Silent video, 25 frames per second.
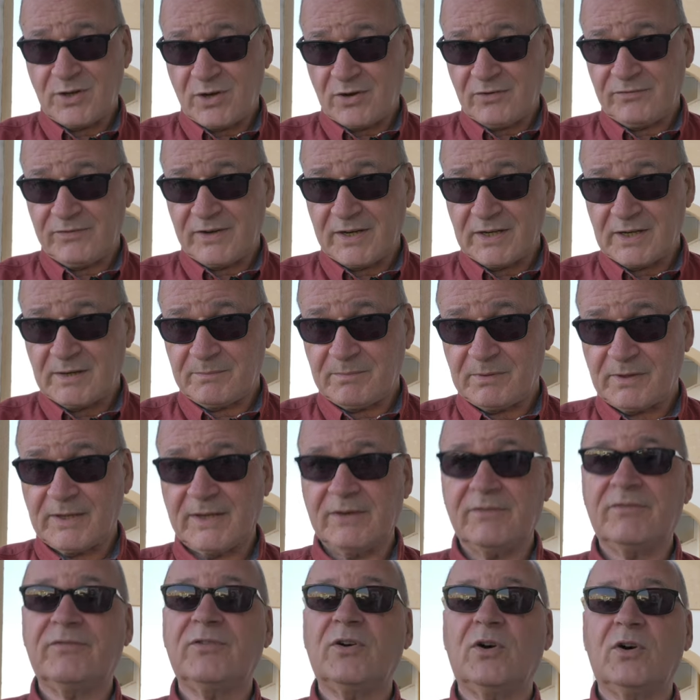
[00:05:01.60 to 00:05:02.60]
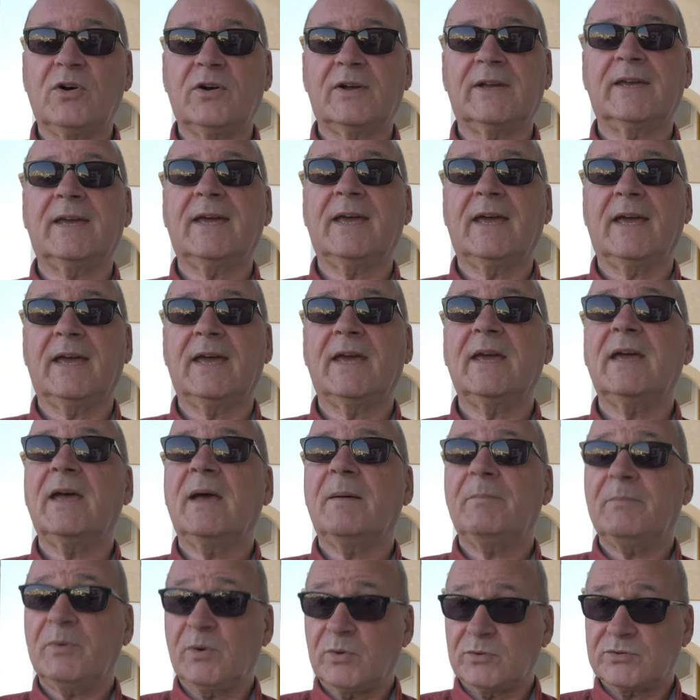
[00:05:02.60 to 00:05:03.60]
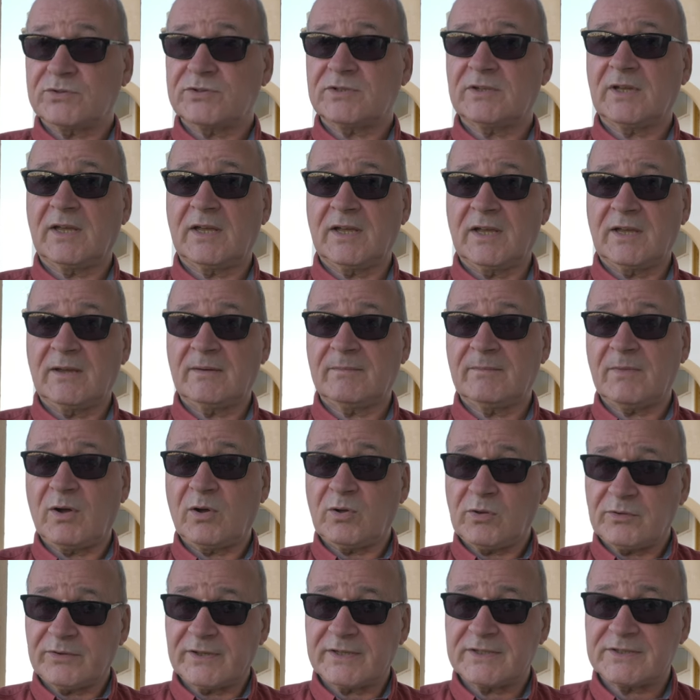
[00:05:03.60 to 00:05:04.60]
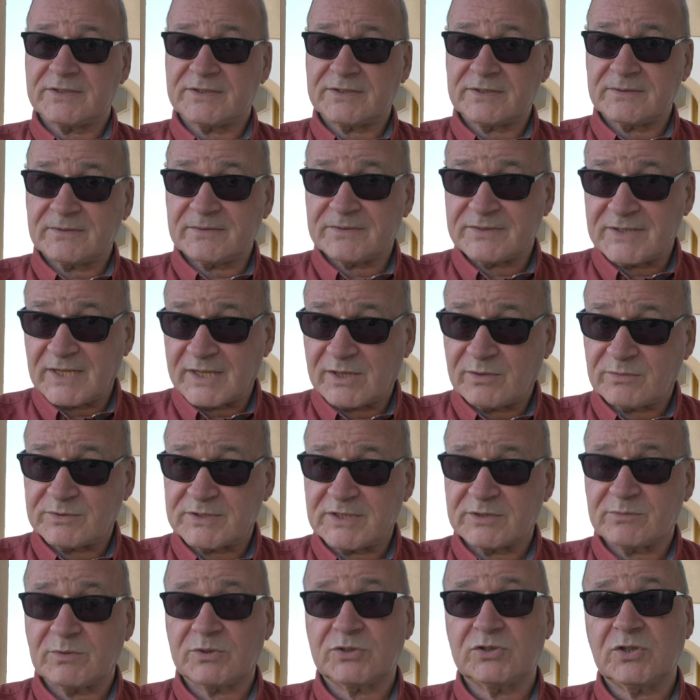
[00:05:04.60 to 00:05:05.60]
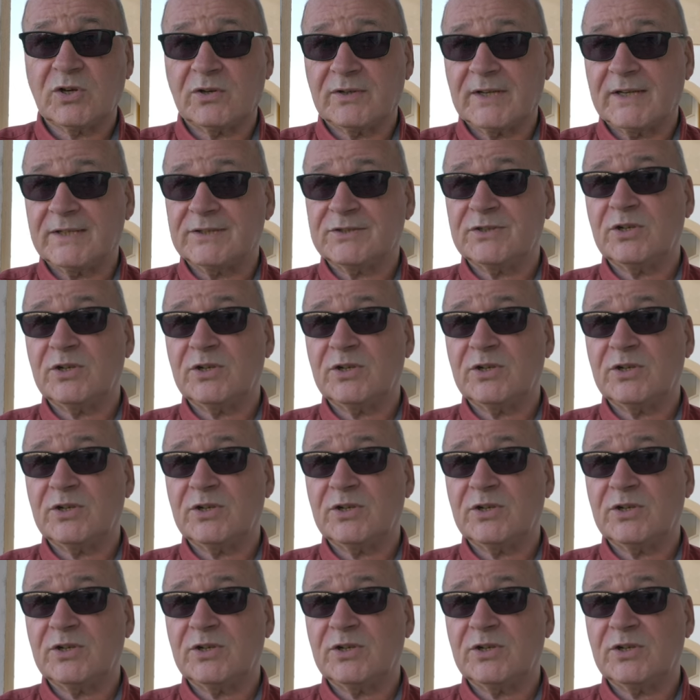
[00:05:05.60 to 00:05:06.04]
not available in 4K but um, all these sequences were shot in